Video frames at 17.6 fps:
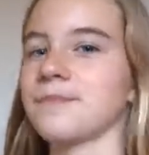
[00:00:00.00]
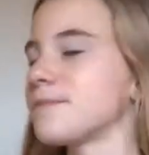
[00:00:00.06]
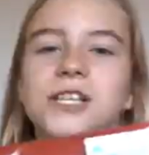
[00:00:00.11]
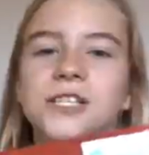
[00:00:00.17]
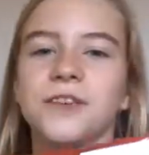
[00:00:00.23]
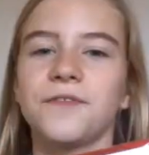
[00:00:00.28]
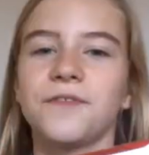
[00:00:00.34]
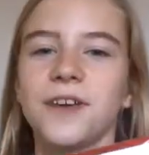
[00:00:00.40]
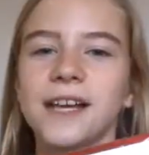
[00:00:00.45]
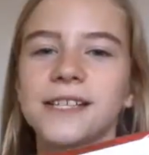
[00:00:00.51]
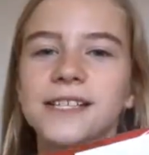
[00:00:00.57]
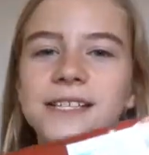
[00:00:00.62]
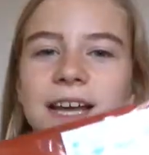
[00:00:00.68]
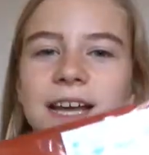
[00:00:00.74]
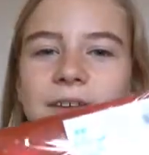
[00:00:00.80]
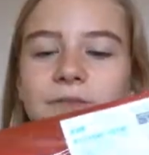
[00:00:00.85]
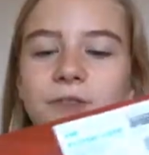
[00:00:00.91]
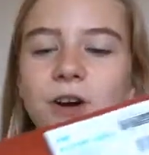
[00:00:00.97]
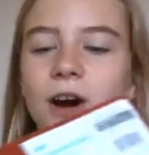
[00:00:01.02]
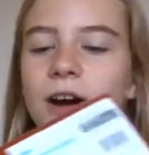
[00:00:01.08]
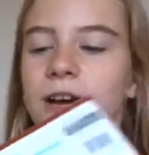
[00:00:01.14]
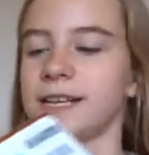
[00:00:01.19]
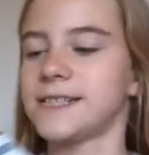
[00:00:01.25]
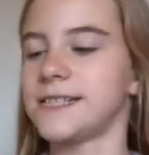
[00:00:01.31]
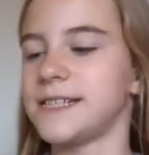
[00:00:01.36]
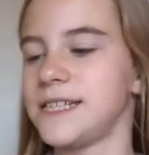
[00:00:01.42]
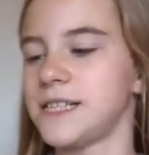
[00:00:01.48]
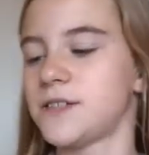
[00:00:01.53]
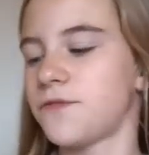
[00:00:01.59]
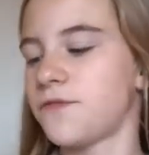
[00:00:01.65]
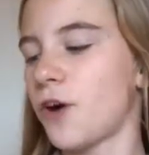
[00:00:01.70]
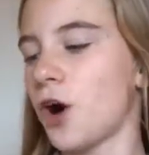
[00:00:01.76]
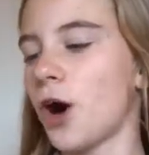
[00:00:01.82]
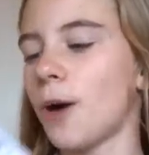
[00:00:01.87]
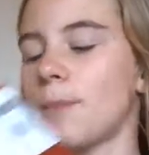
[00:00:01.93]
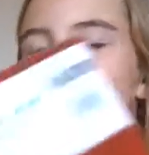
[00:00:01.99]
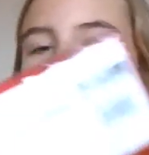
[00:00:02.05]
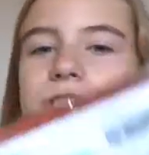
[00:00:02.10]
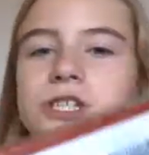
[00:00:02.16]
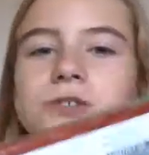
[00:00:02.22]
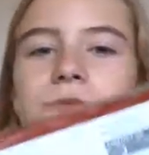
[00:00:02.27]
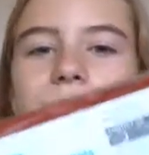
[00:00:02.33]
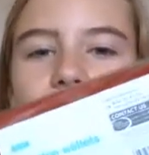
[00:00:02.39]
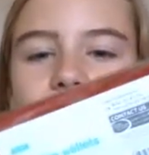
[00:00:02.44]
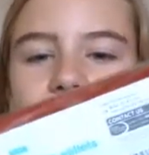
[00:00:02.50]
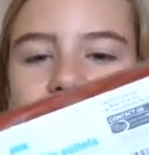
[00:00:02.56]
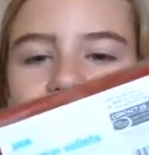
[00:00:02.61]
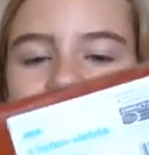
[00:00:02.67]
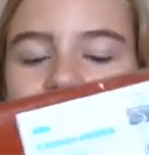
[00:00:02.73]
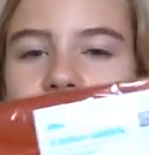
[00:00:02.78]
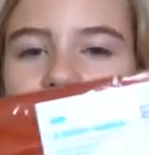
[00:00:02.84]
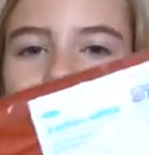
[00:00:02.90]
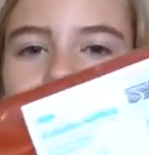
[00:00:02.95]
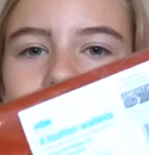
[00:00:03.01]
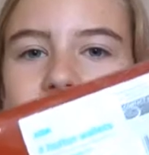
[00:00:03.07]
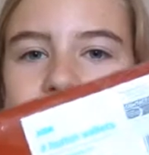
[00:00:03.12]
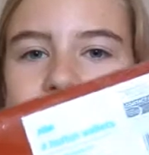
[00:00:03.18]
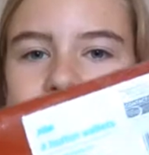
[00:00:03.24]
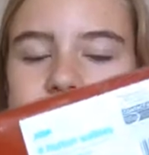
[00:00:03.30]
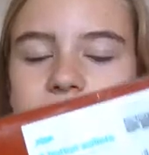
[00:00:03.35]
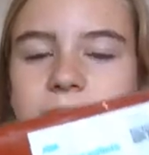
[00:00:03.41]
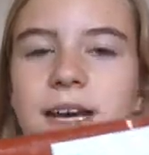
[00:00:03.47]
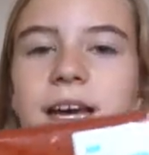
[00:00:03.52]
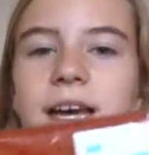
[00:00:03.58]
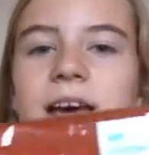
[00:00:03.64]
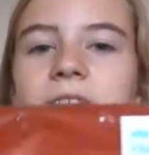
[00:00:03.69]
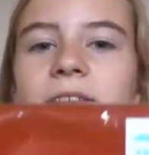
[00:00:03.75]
The first thing that I've got is these four button wallets from Asda.